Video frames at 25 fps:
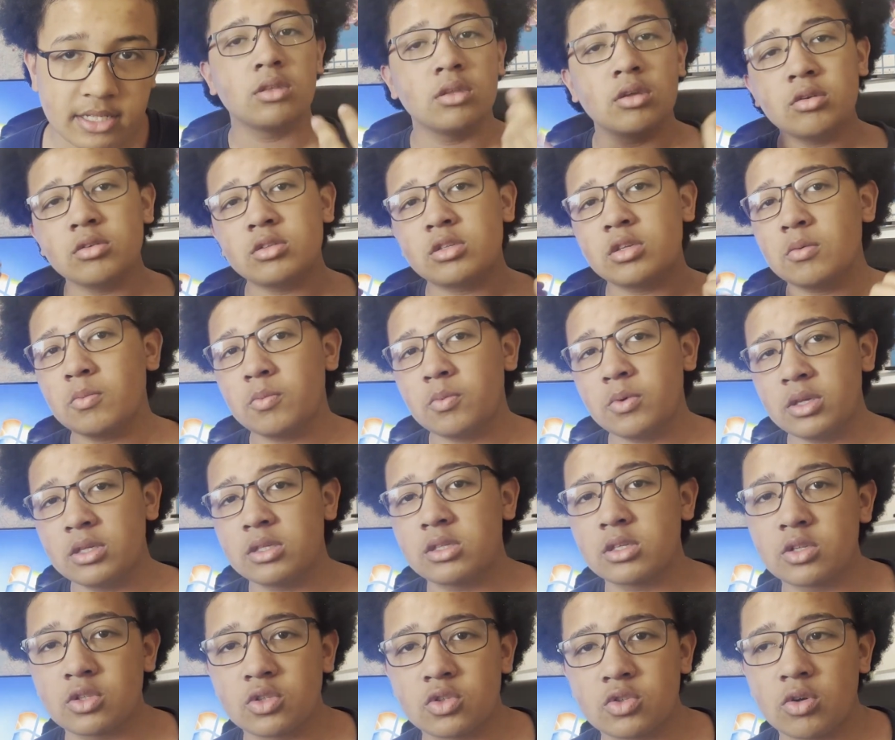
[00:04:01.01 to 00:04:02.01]
New Soup
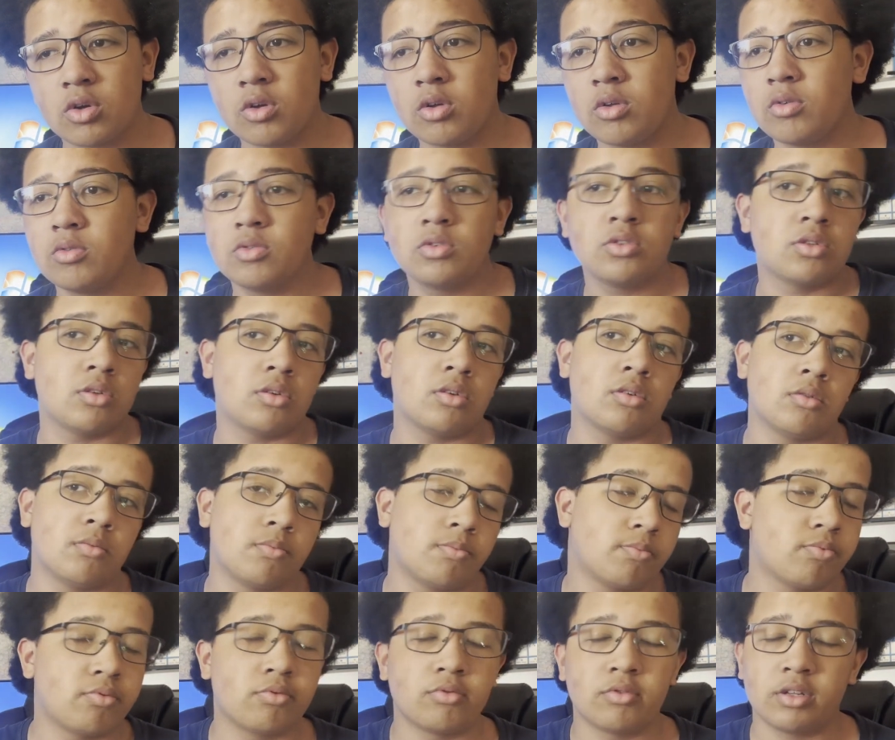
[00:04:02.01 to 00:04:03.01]
Wii's controls are
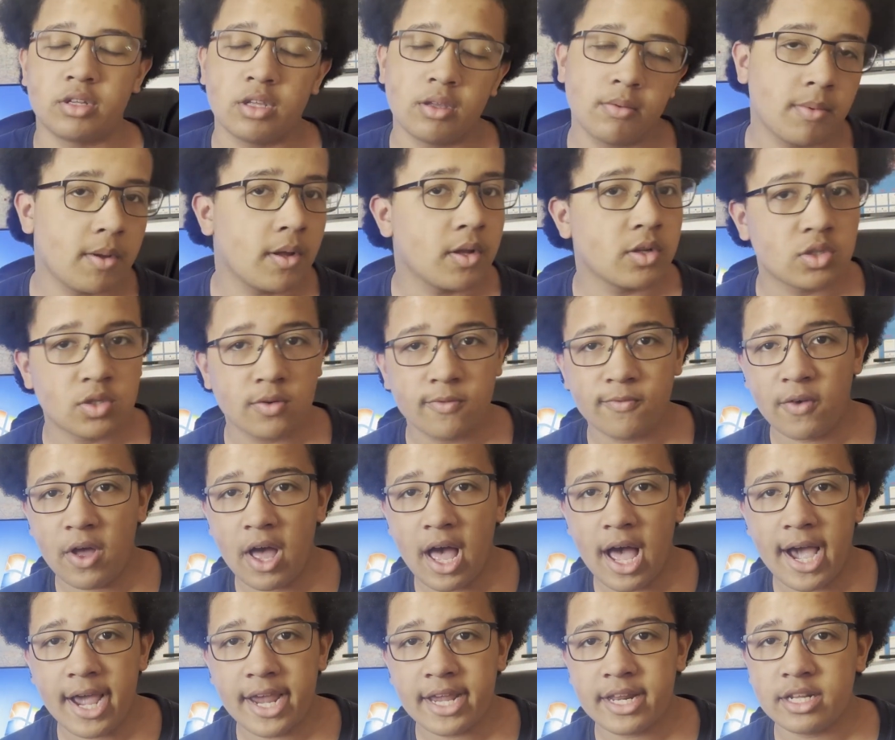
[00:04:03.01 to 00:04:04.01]
pretty much
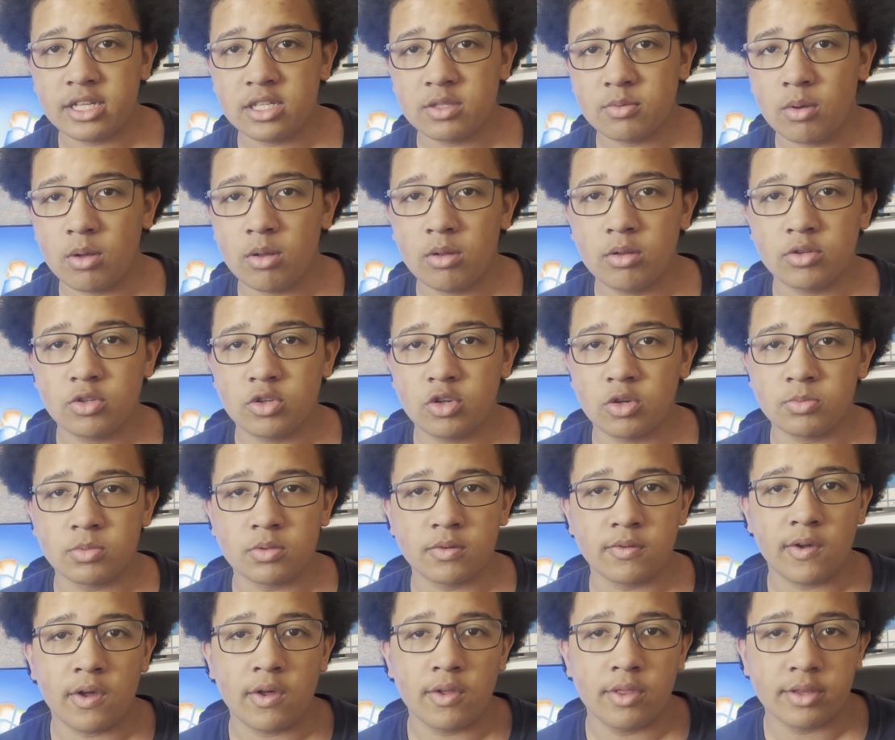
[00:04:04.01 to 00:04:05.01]
fine as well in
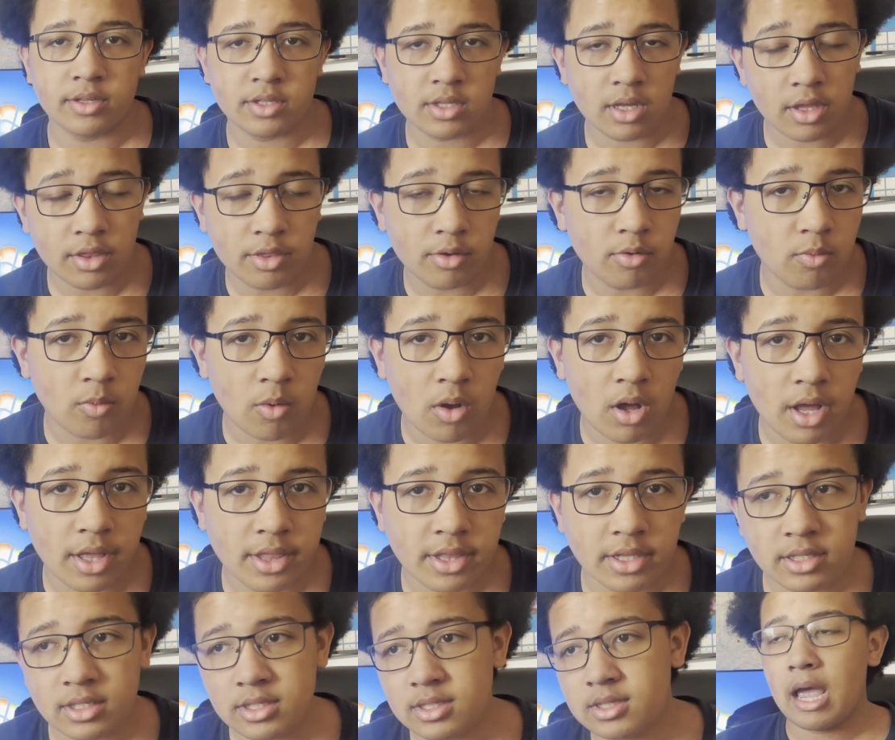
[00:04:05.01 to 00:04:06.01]
terms of all its other
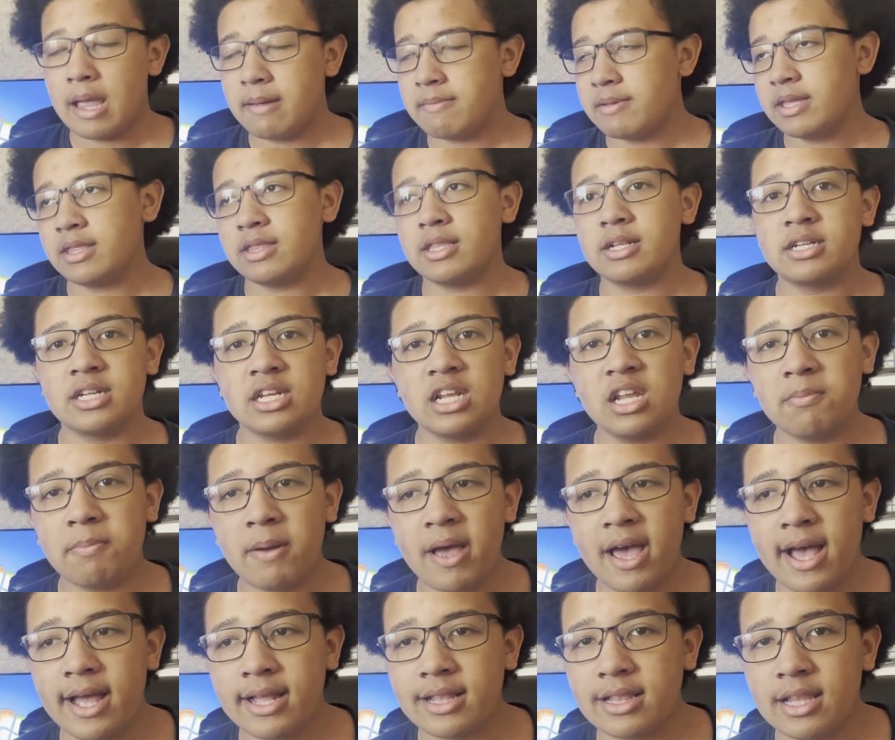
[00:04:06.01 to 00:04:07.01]
ones. I mean, the
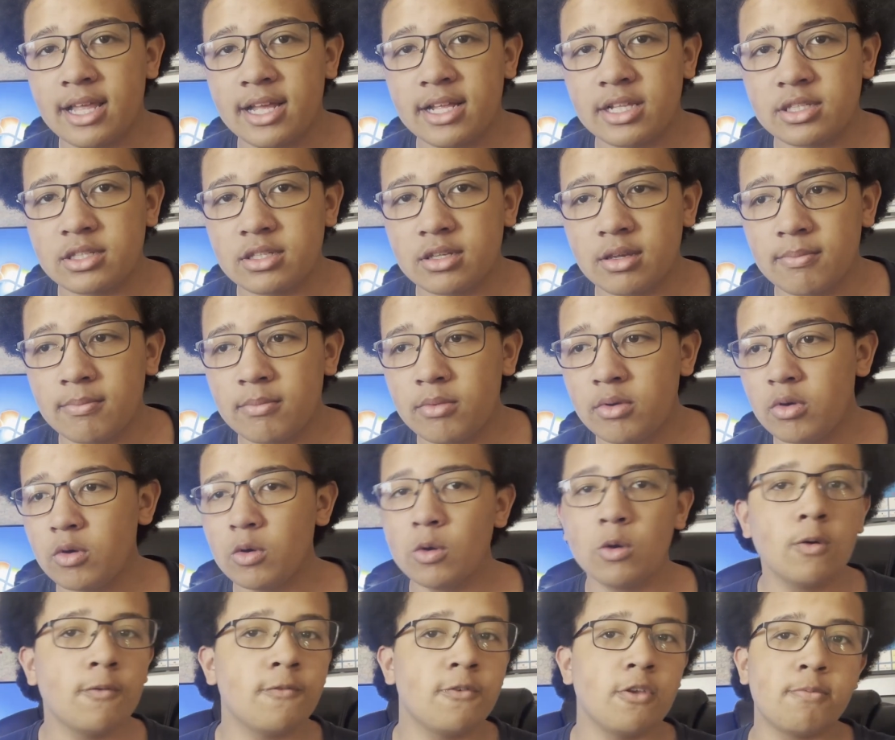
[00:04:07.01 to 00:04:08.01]
D-pad lets you
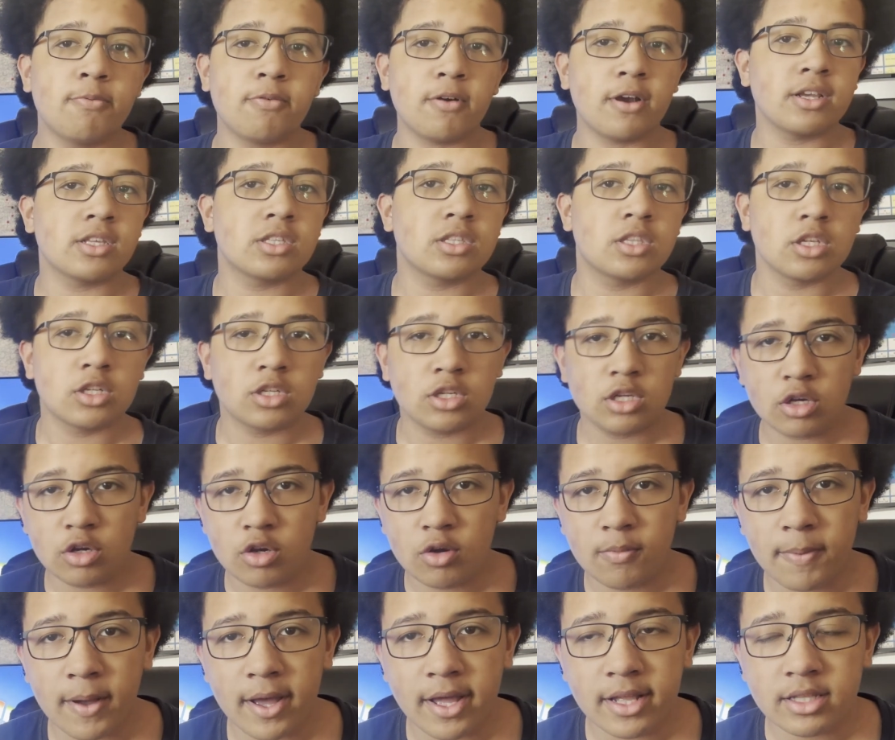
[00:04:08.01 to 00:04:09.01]
move, you press the
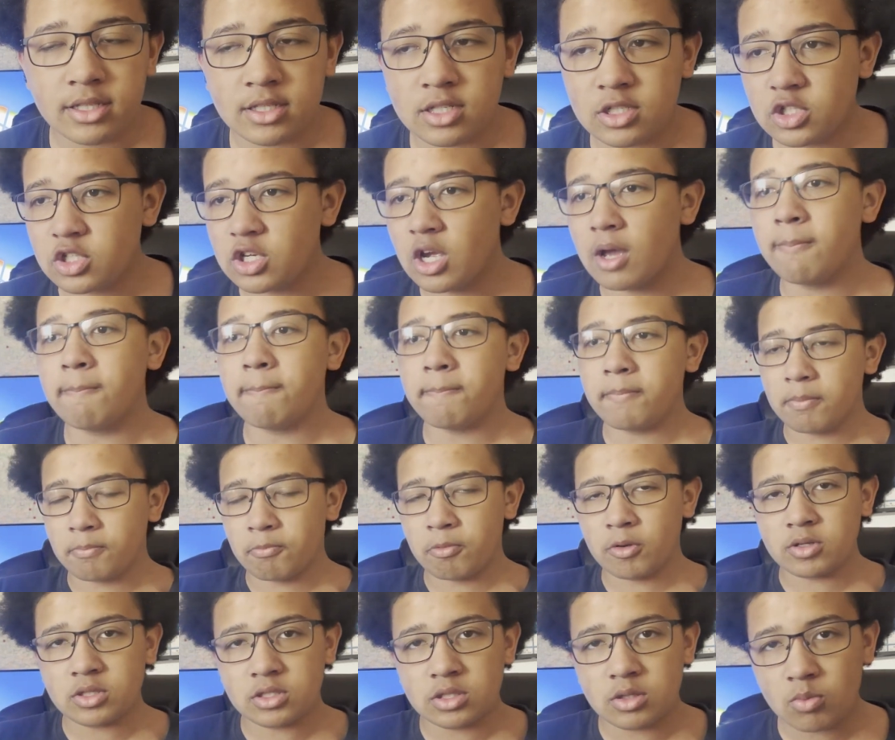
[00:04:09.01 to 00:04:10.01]
2 button to jump, you
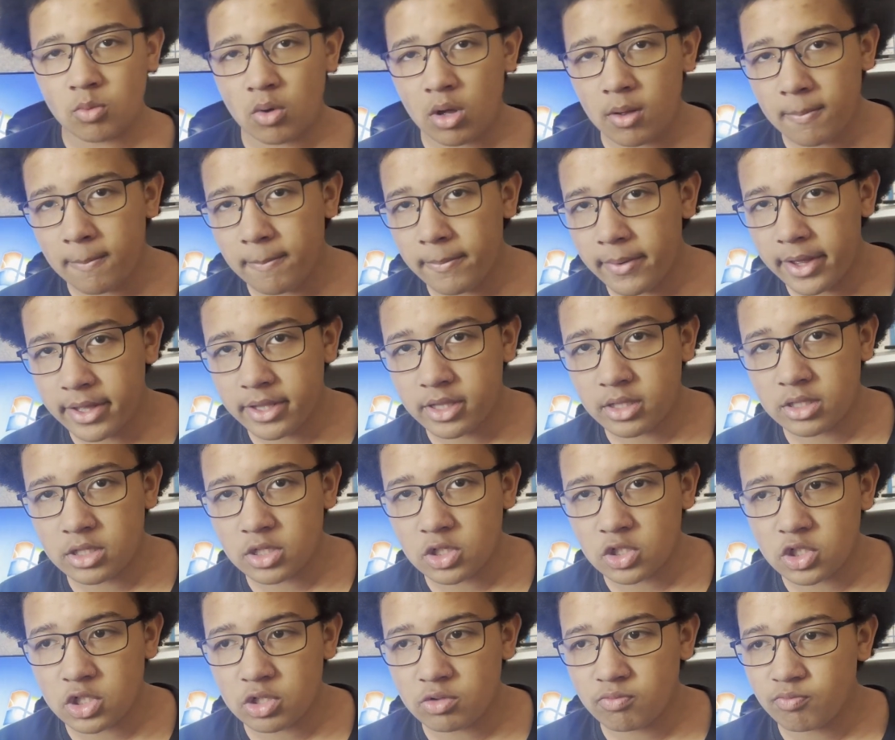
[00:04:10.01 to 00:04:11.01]
press the 1 button
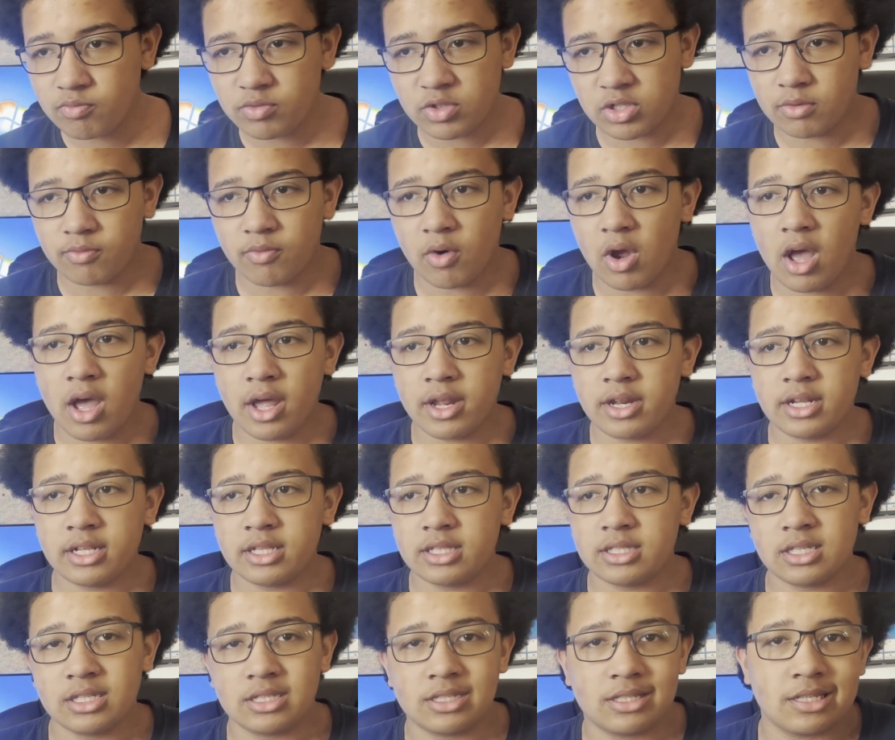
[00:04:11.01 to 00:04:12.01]
to run.
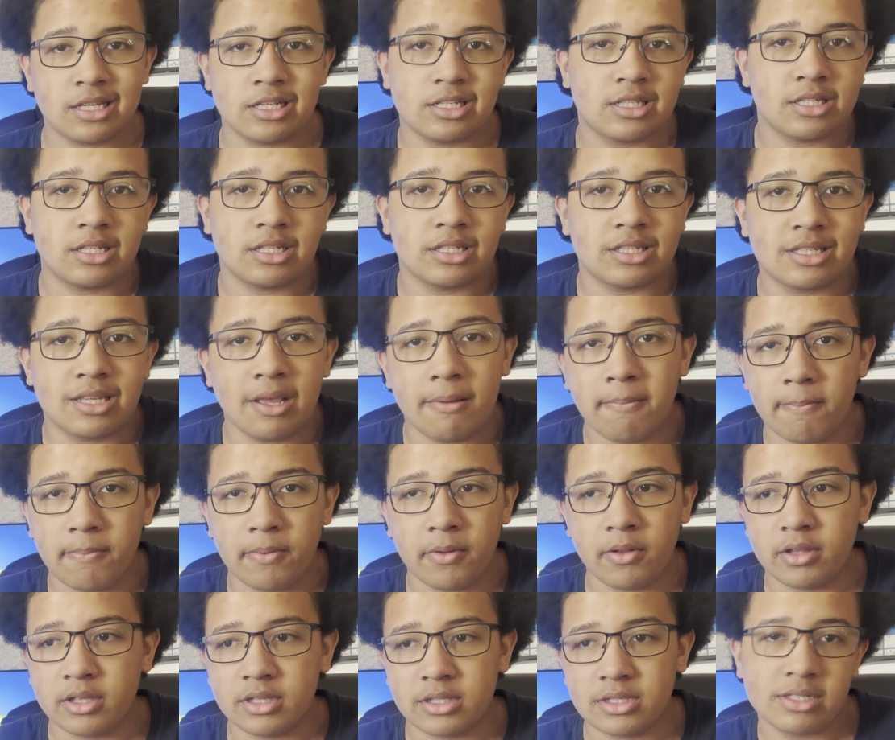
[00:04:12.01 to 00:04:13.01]
It's
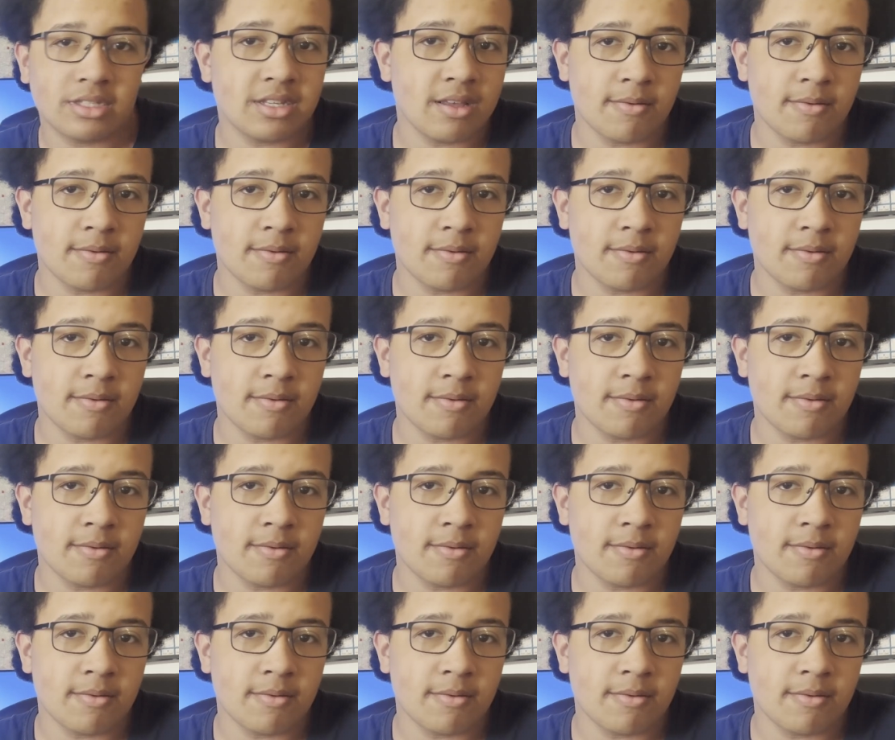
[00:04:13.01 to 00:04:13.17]
simple, as